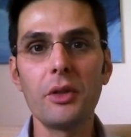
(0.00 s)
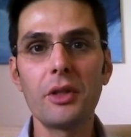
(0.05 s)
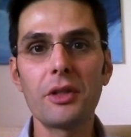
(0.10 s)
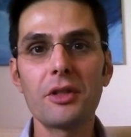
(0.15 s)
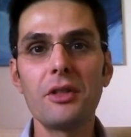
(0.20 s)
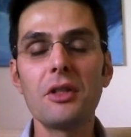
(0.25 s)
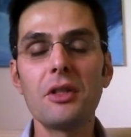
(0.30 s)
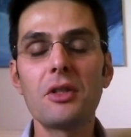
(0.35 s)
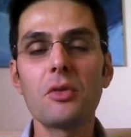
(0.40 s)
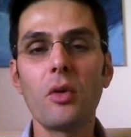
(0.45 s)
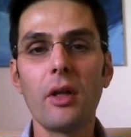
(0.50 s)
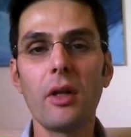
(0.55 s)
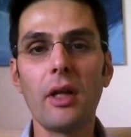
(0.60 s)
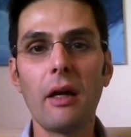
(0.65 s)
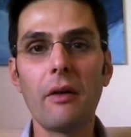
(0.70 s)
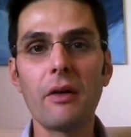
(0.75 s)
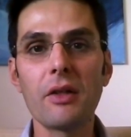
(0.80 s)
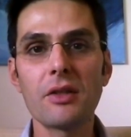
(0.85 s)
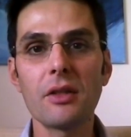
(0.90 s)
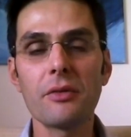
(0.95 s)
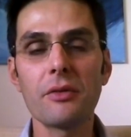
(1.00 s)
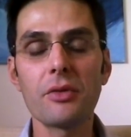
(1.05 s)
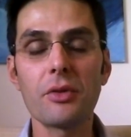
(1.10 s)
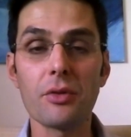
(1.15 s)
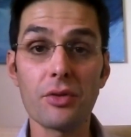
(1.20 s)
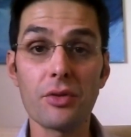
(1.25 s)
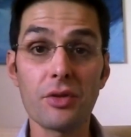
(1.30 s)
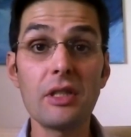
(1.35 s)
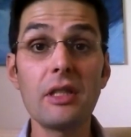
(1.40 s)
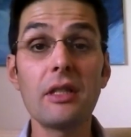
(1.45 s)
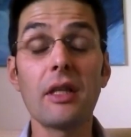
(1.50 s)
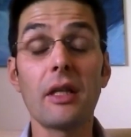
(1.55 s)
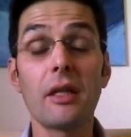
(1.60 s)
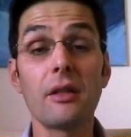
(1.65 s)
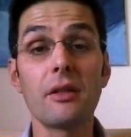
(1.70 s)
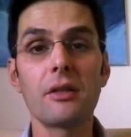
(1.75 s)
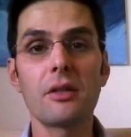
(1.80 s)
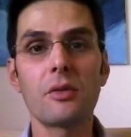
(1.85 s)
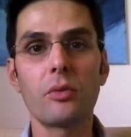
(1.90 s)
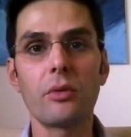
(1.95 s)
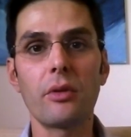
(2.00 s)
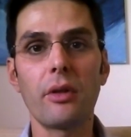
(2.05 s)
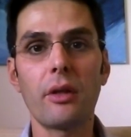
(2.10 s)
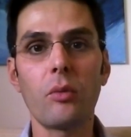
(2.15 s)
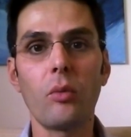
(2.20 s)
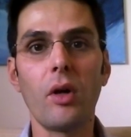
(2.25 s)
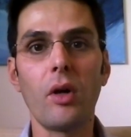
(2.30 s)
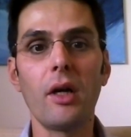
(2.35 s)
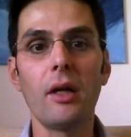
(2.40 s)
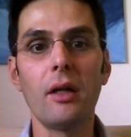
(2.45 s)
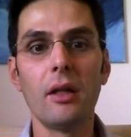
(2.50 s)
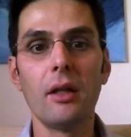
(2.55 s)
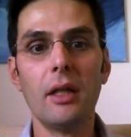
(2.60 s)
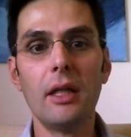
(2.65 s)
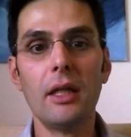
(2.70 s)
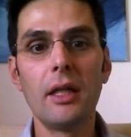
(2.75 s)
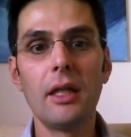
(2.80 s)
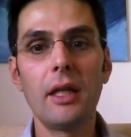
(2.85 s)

We just need to allow ourselves to see that it is worthwhile